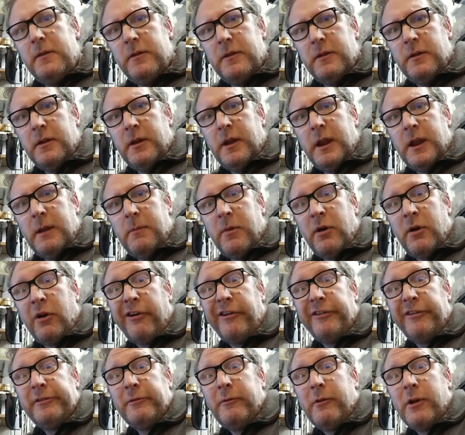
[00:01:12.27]
the
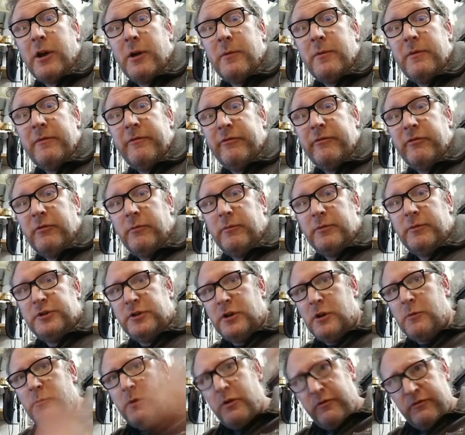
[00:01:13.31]
parcel coming from
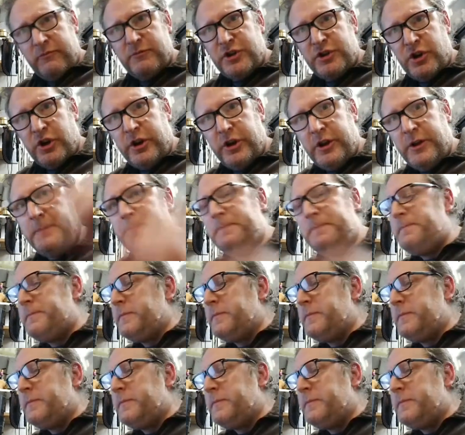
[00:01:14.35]
a little bit from China,